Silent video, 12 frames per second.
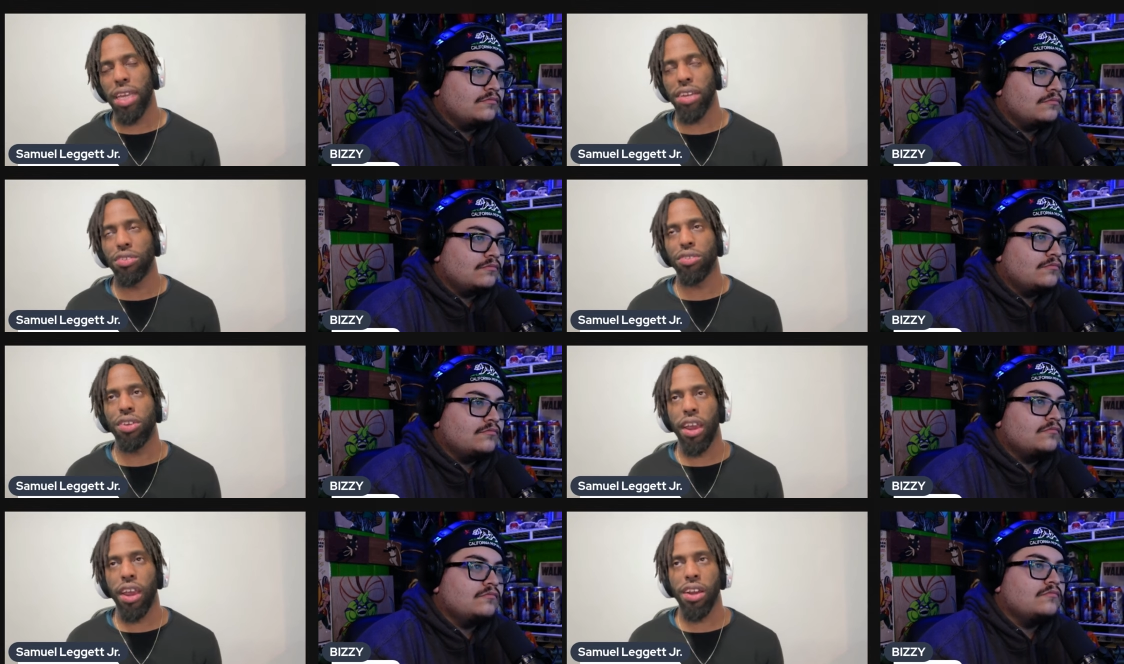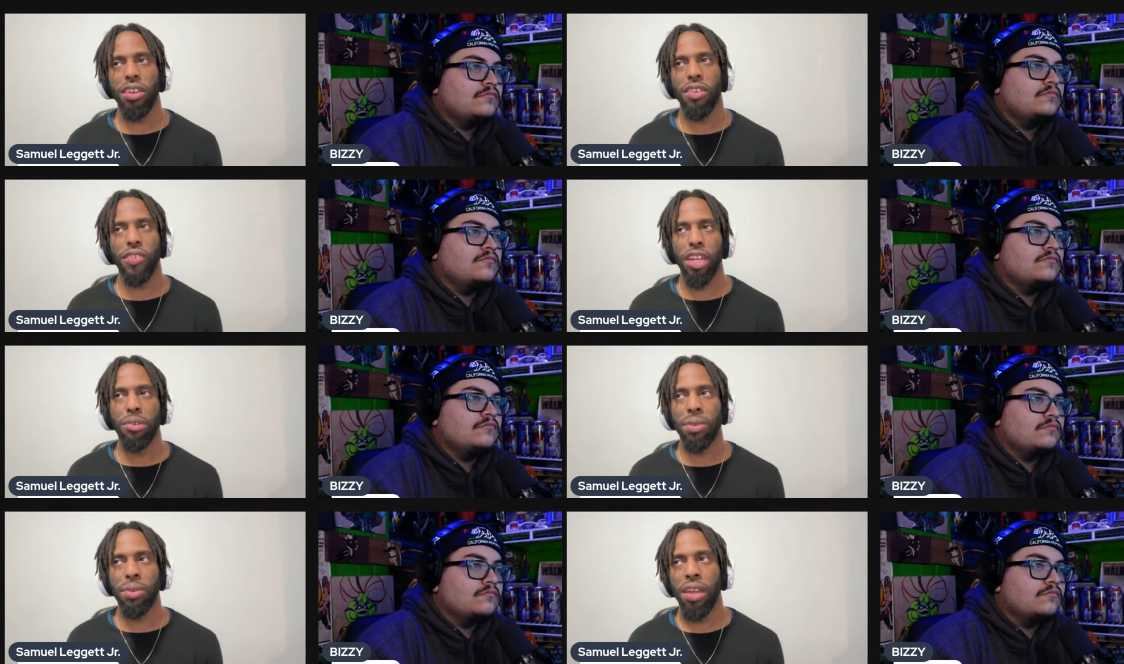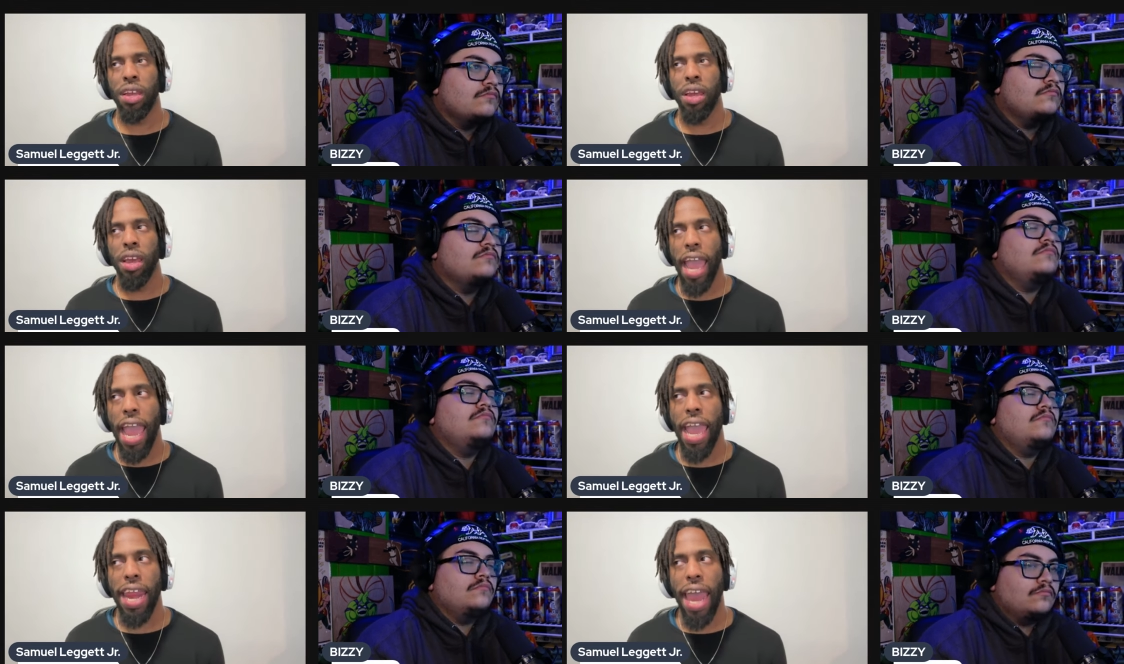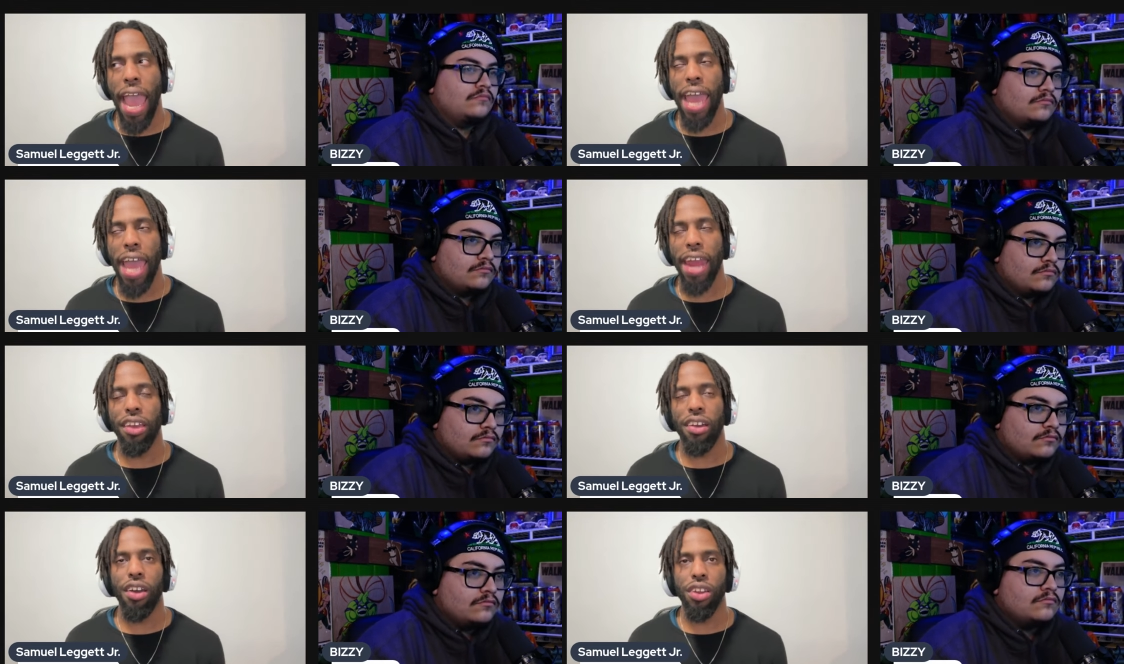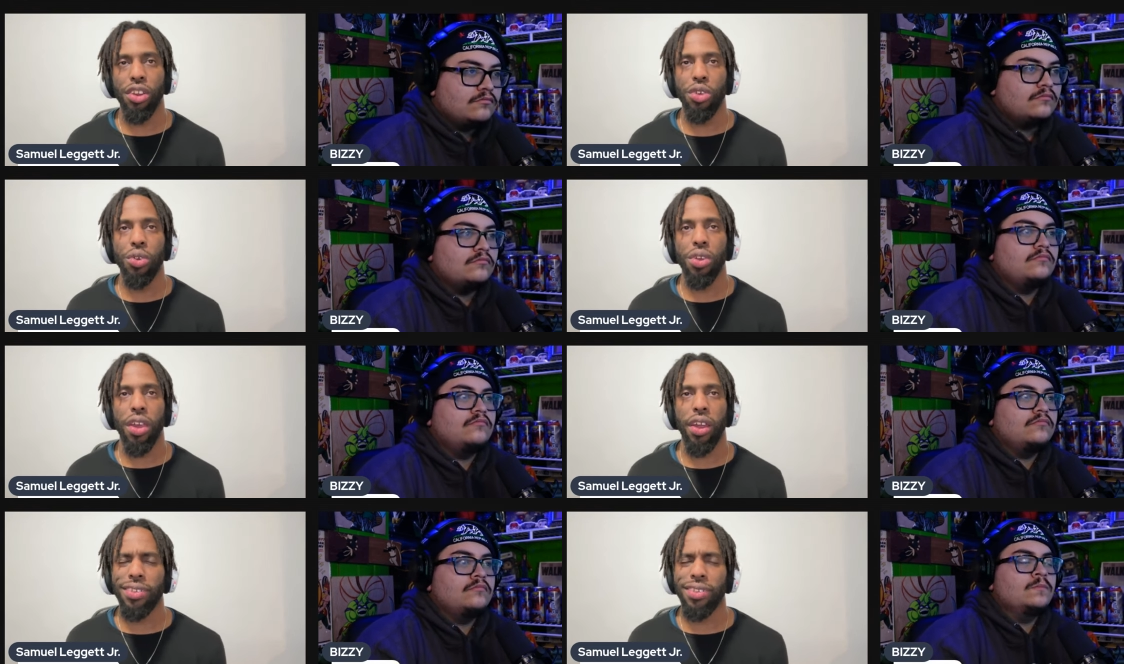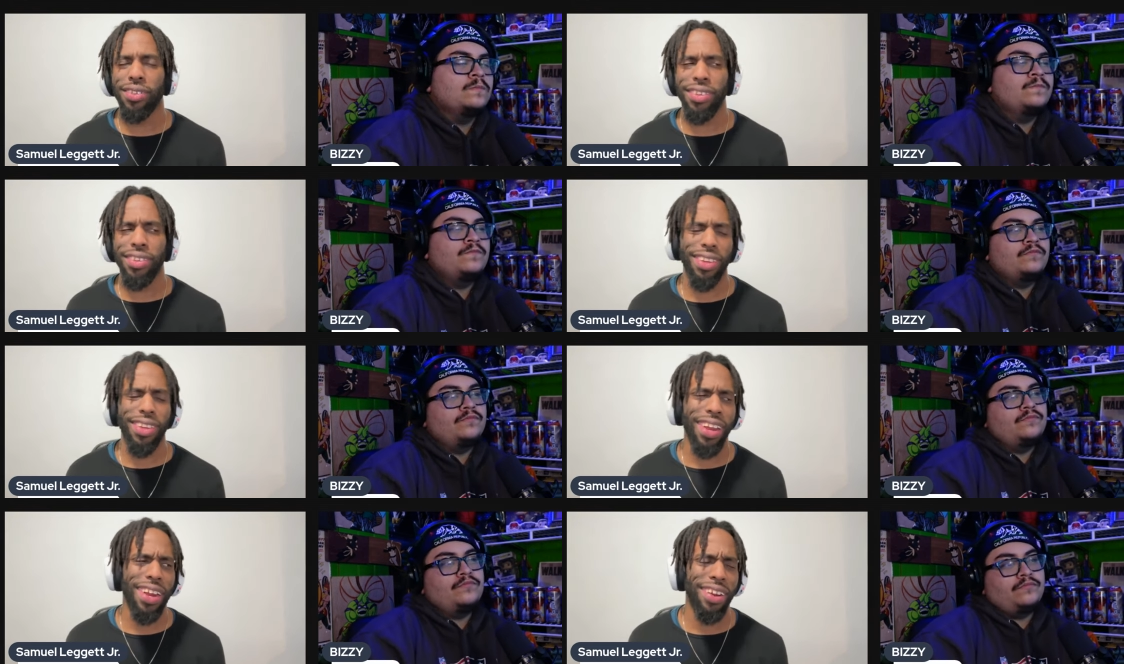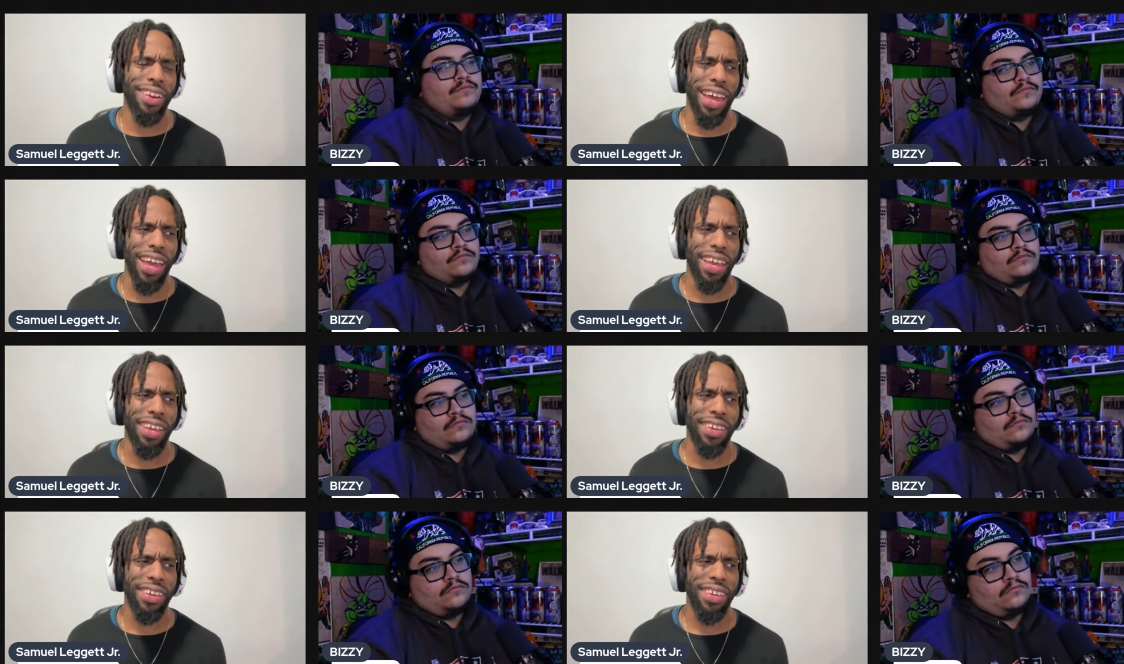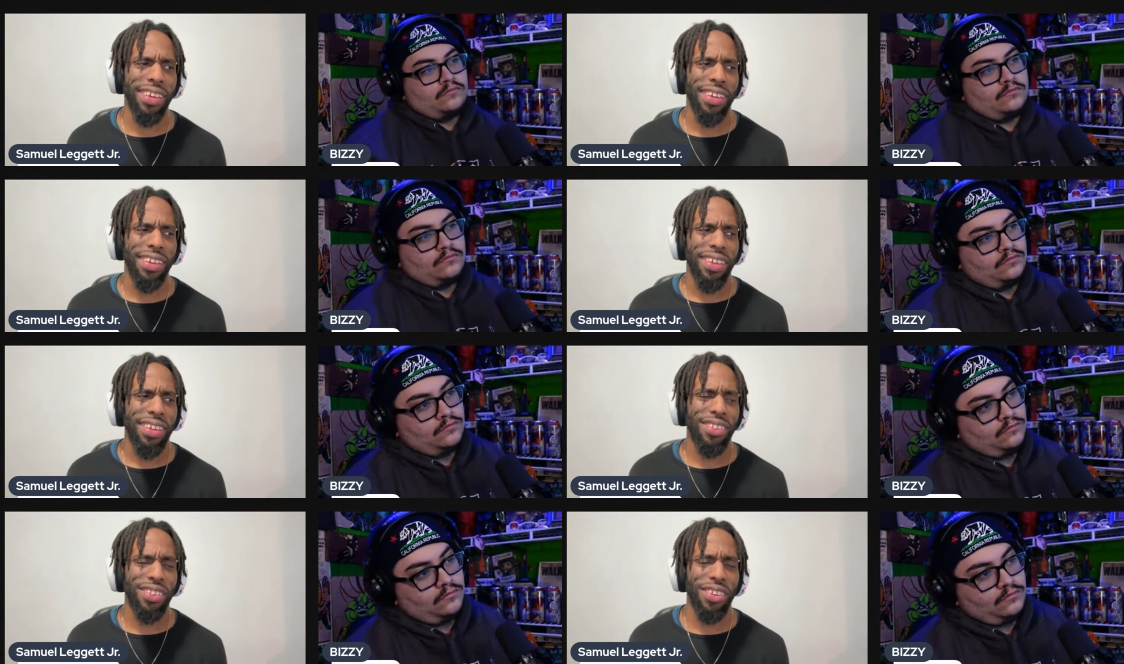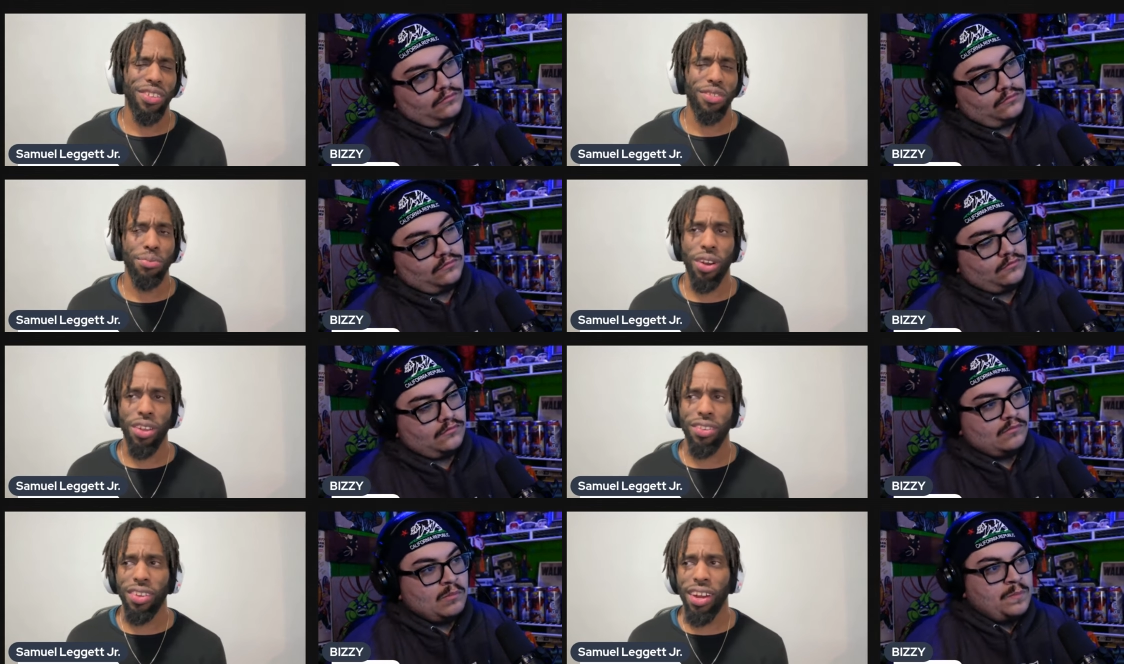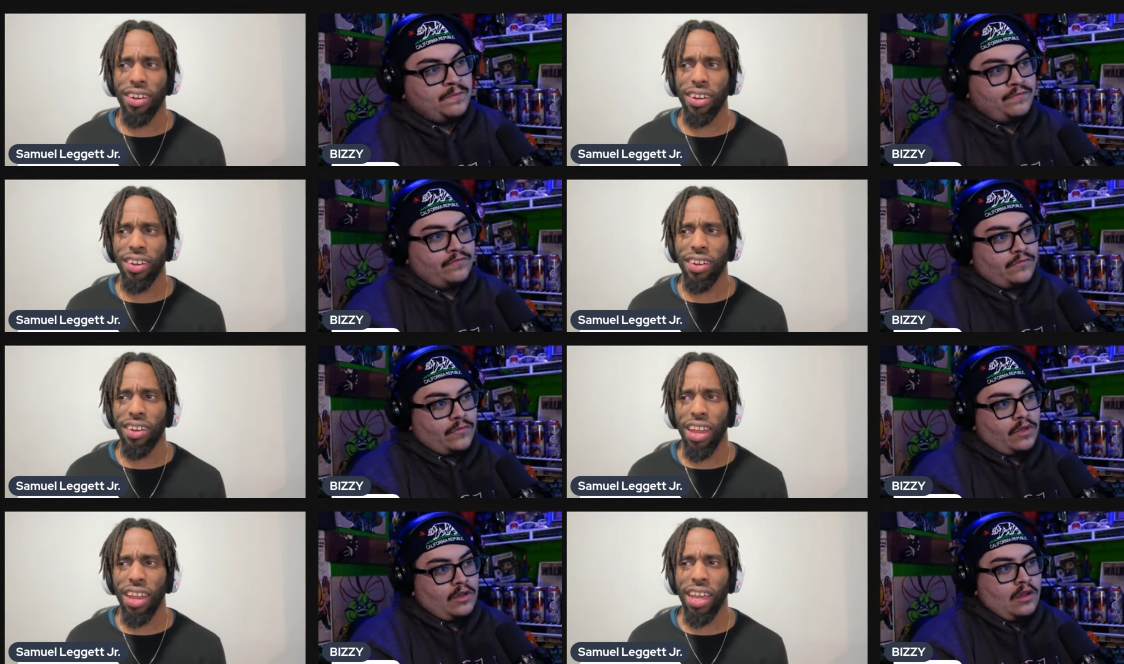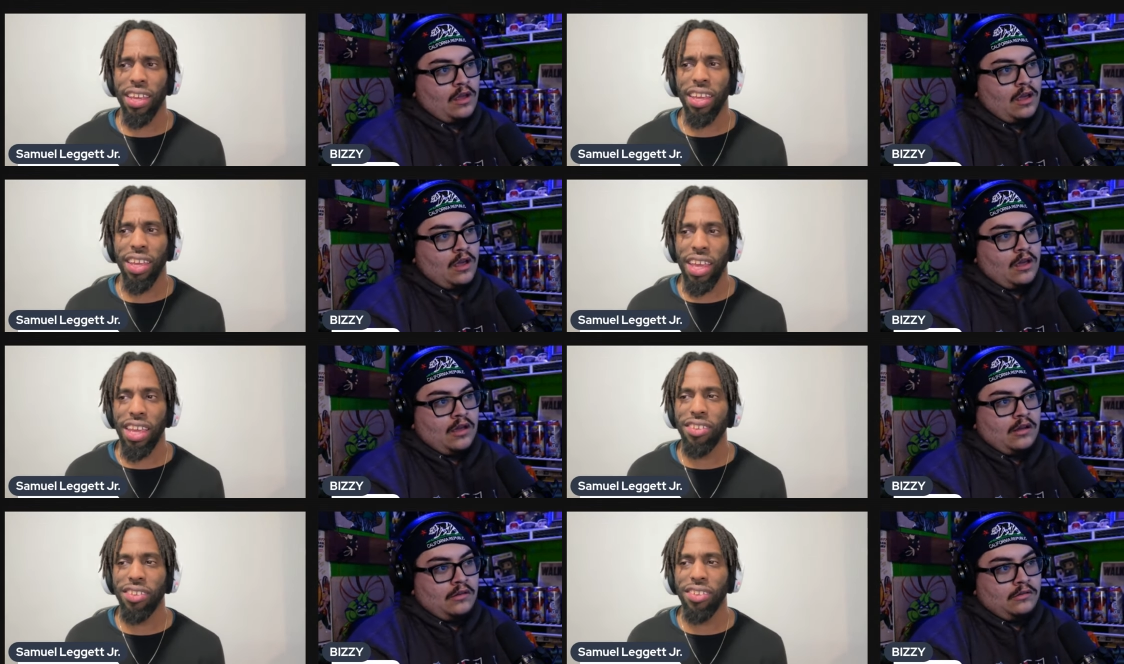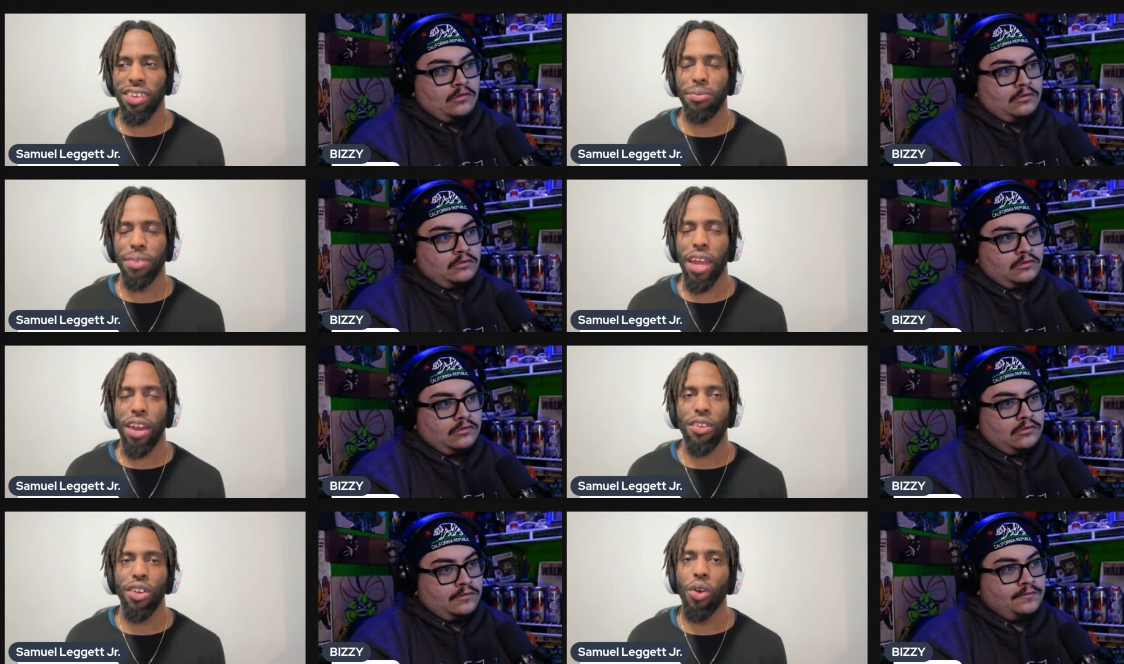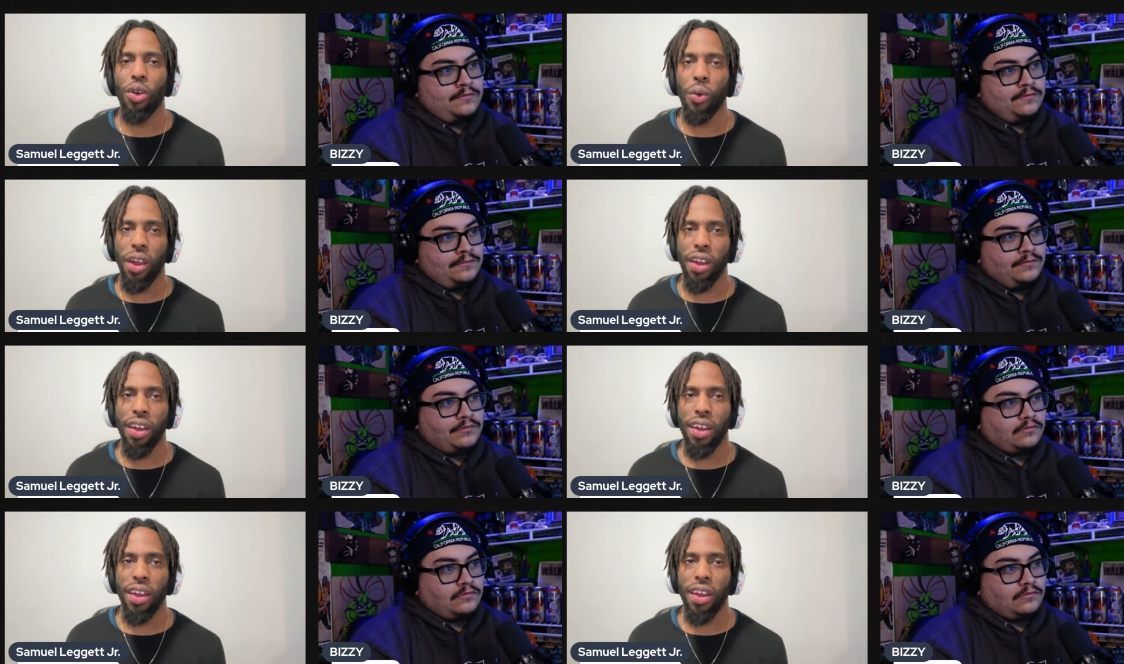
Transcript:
Speaker 1: character development mm-hmm. and adding on new characters because a character like Joseph Morgan's character, like he just comes out of nowhere,